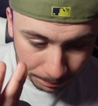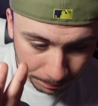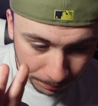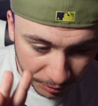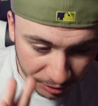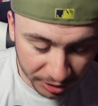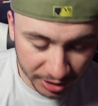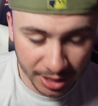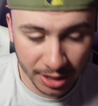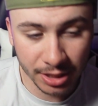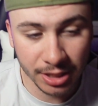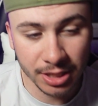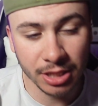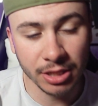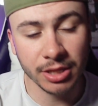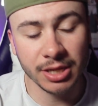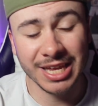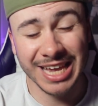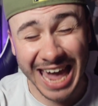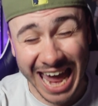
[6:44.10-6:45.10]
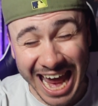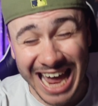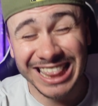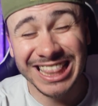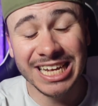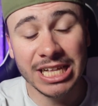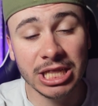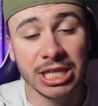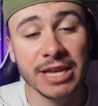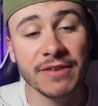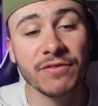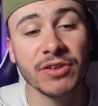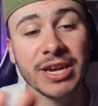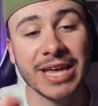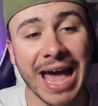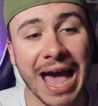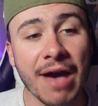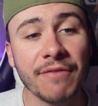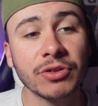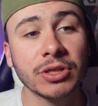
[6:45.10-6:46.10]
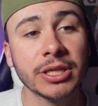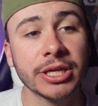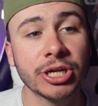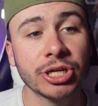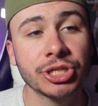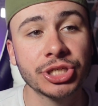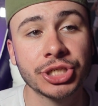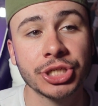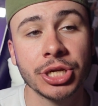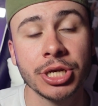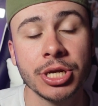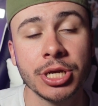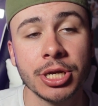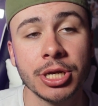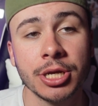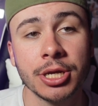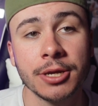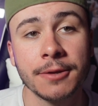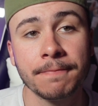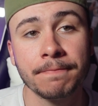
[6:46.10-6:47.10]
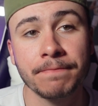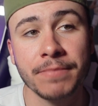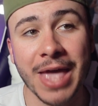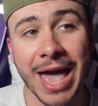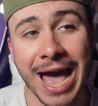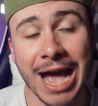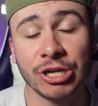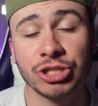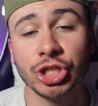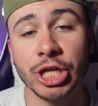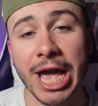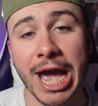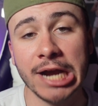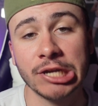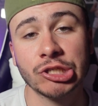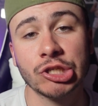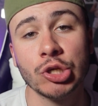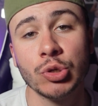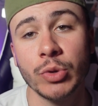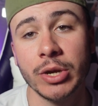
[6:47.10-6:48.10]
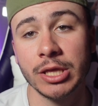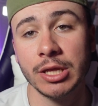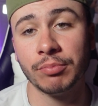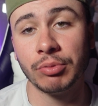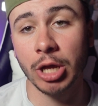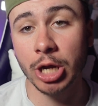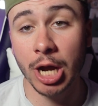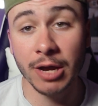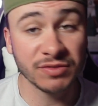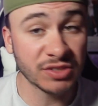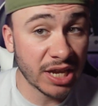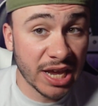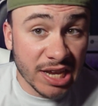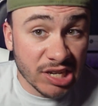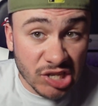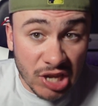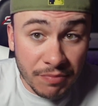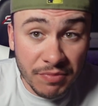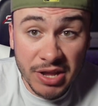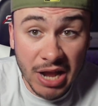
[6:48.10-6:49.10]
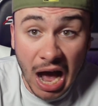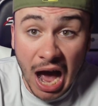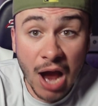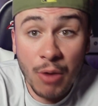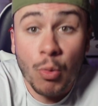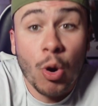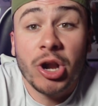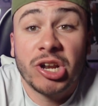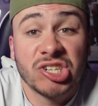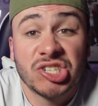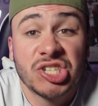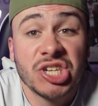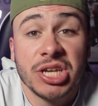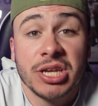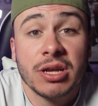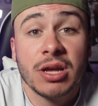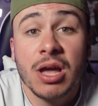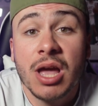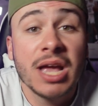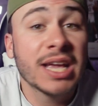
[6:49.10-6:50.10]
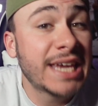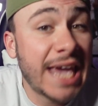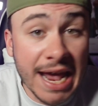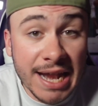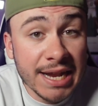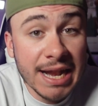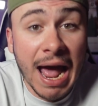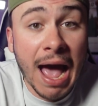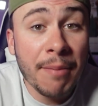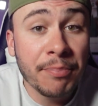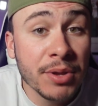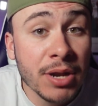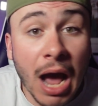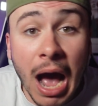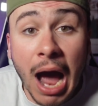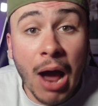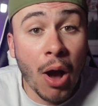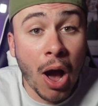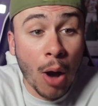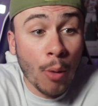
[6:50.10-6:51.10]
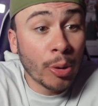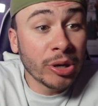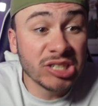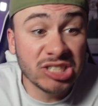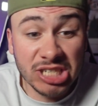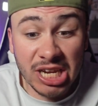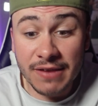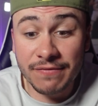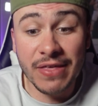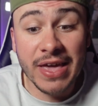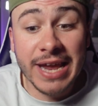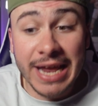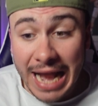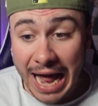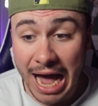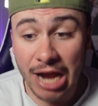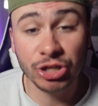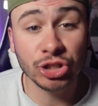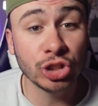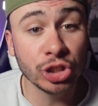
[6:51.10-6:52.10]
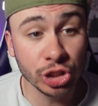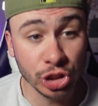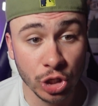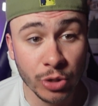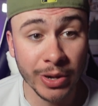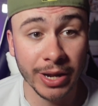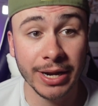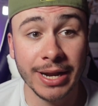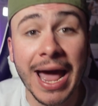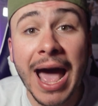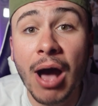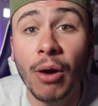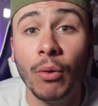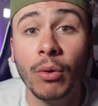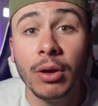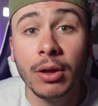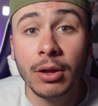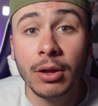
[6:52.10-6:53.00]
But can the Cleveland Cavaliers actually execute in the playoffs is something I want to see. Can it happen? I want to see if they can actually do it. Now,